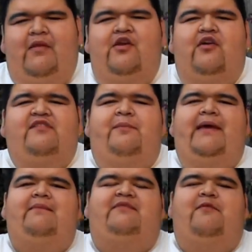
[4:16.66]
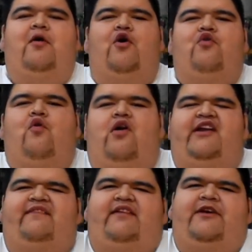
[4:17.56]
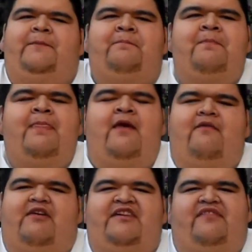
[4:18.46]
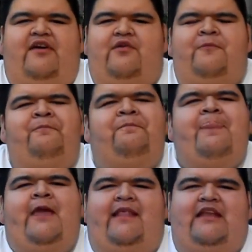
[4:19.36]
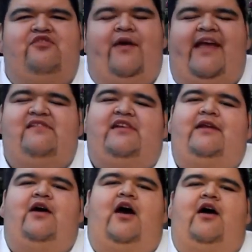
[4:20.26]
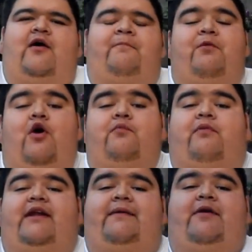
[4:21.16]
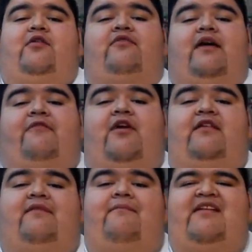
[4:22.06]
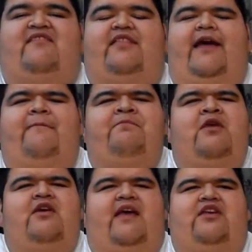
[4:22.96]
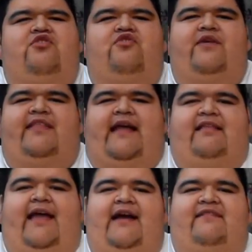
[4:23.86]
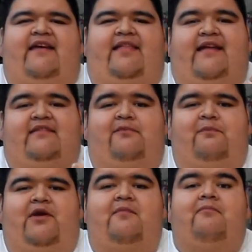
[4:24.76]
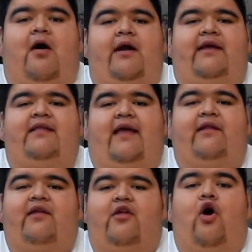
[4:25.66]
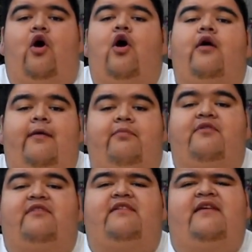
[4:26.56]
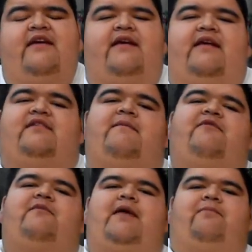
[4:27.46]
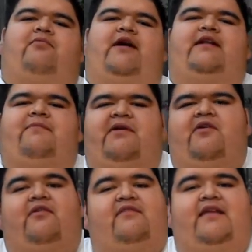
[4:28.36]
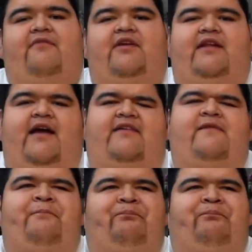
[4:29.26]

You also picking some oak qualities in here, very subtle and they do Asian and in uh, oak brandy barrels. I forgot to mention that. And you do get that, like I said, that spirit body, that alcohol, that booziness. That's coming from that brandy barrel. It's definitely nice.